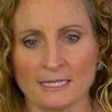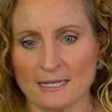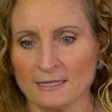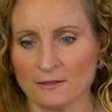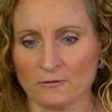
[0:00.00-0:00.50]

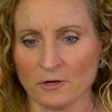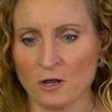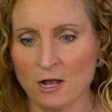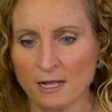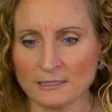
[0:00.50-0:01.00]
either a
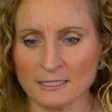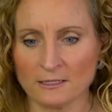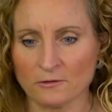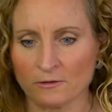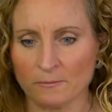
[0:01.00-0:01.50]

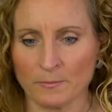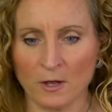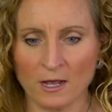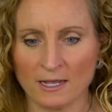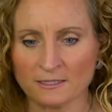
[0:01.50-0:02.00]
colleague or a
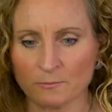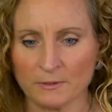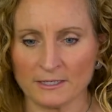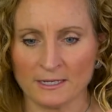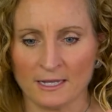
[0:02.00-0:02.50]
boss,
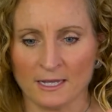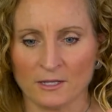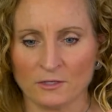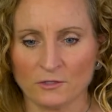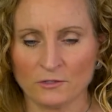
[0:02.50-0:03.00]
but
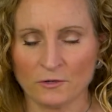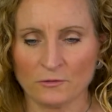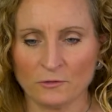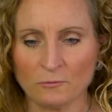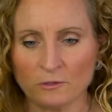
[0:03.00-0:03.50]

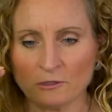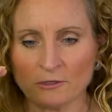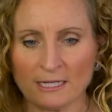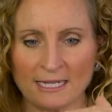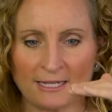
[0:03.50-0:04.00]
you were
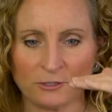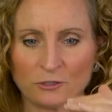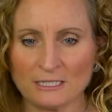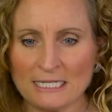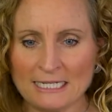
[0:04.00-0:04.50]
looking at
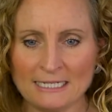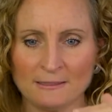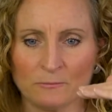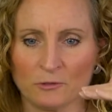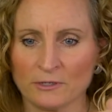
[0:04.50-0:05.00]
your
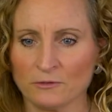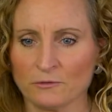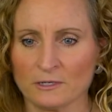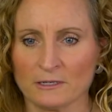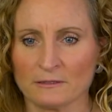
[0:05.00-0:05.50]
team or
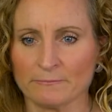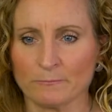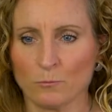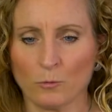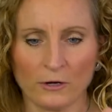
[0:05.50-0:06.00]
your
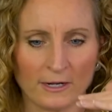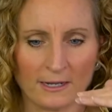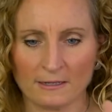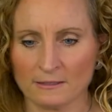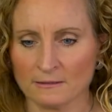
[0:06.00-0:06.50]
work
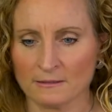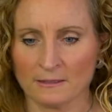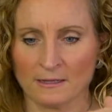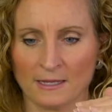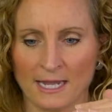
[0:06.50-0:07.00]

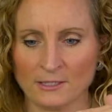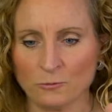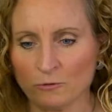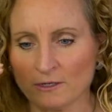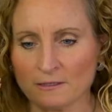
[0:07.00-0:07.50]
and you
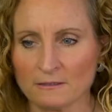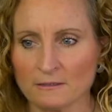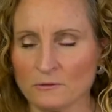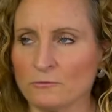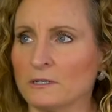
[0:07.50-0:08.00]

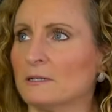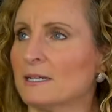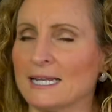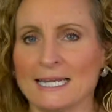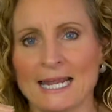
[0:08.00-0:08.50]
weren't
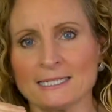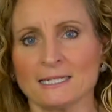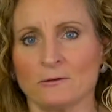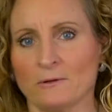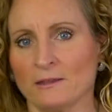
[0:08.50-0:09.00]

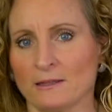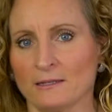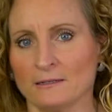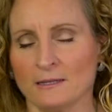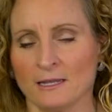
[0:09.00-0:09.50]
connecting with it.